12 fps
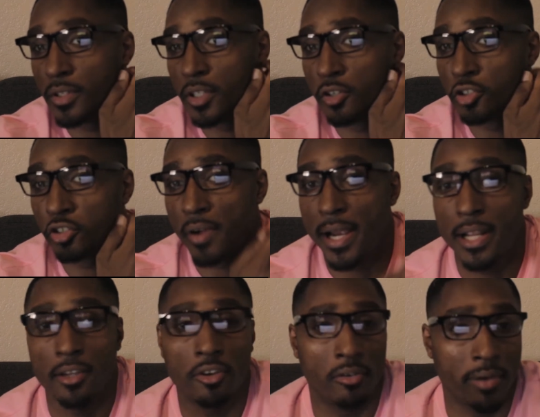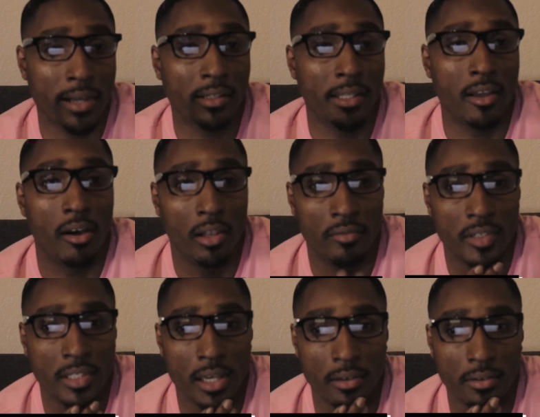you're trading correctly all of a
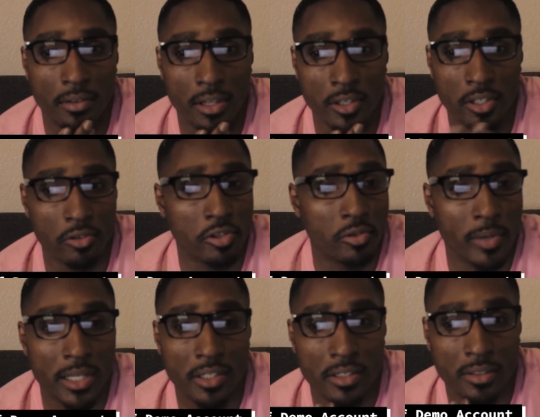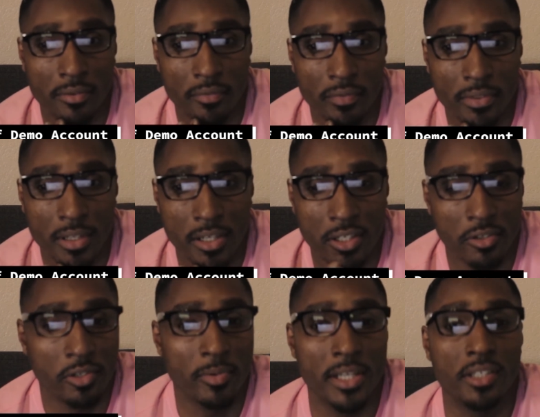sudden. There's no switch. There's no
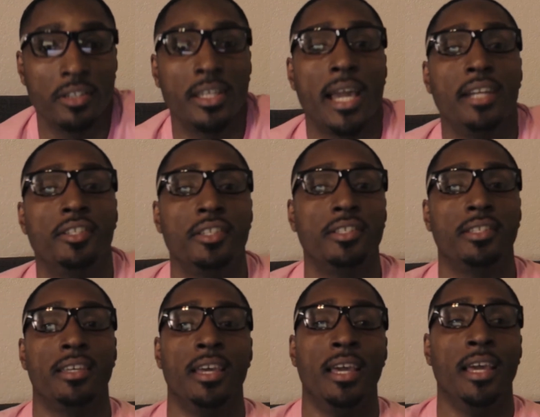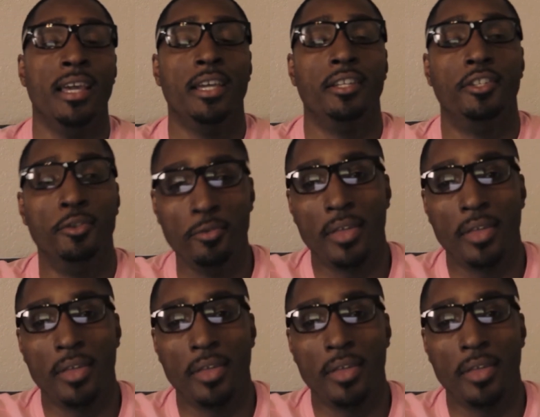switch. You can't just do